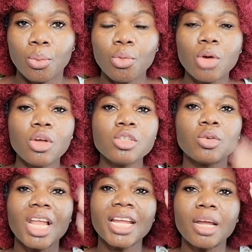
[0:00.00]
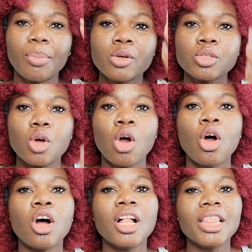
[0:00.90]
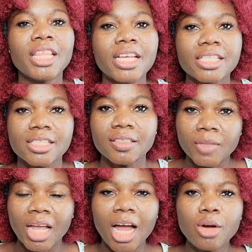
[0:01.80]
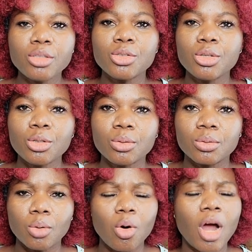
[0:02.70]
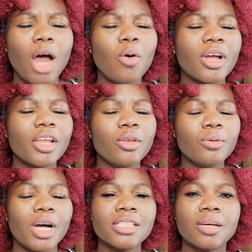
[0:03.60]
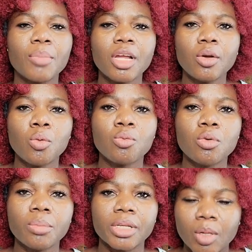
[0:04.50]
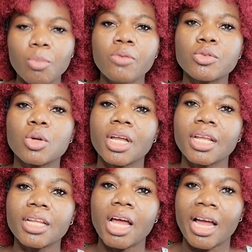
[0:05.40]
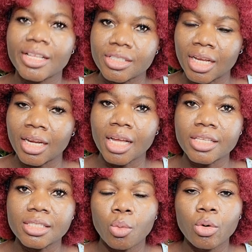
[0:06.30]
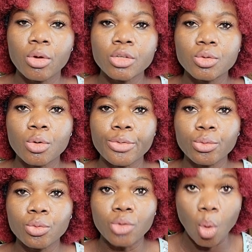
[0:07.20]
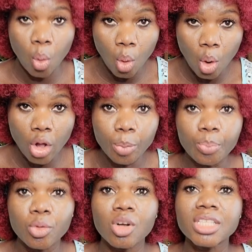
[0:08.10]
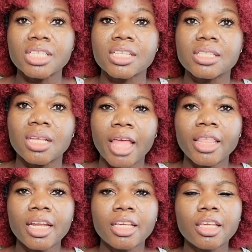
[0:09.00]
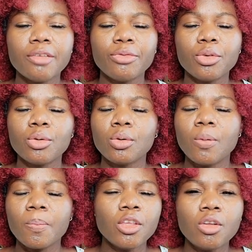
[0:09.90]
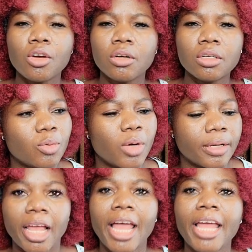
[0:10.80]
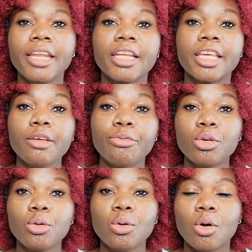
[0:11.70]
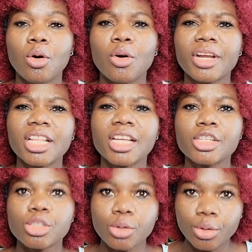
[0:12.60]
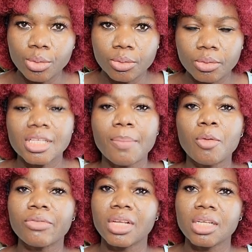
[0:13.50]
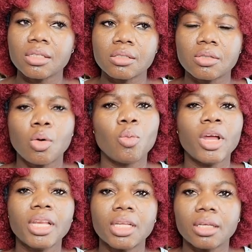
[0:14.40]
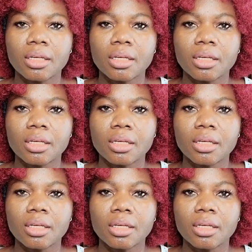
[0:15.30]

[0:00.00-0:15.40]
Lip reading: we are going to learn about all this. How do you, or how can you, as a man or woman, move to Canada as a nurse? We're going to go through the whole process and then give you, you know what, and give you, or rather show you, some of the links, or one link